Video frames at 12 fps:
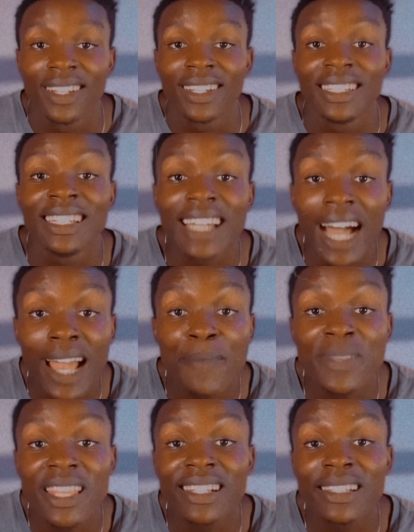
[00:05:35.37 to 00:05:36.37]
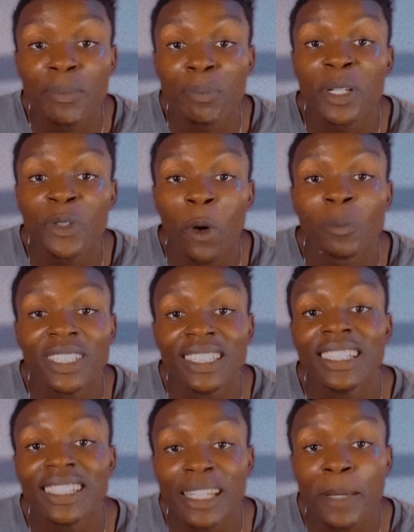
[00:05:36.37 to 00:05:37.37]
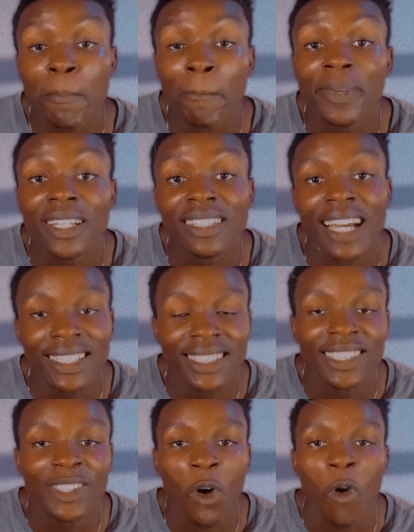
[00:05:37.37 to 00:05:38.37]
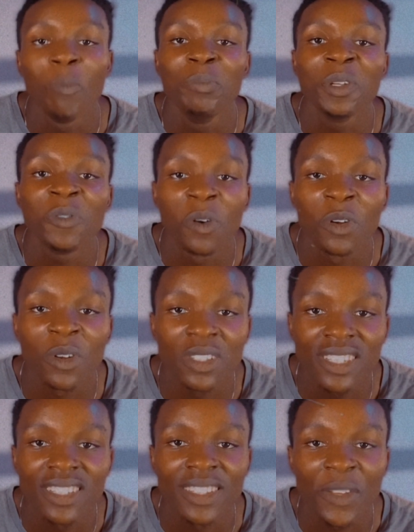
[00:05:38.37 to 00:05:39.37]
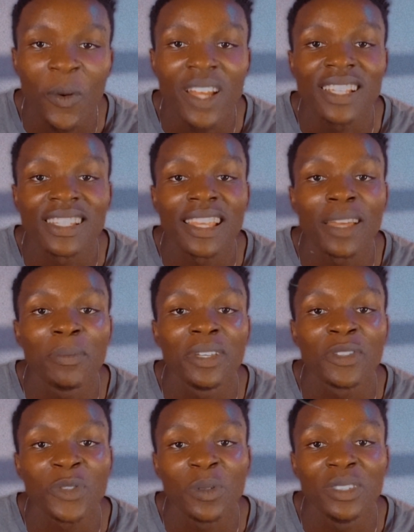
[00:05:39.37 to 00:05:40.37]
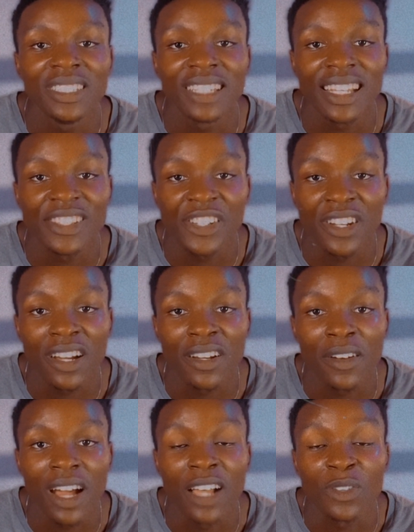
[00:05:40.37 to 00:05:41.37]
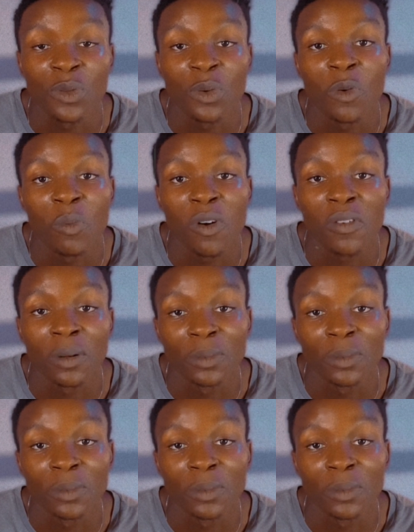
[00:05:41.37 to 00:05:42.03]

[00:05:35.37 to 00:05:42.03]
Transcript: The car immediately picked up the nickname Big Daddy or Big for Nothing when it started being sold in Nigeria as Tokumbo from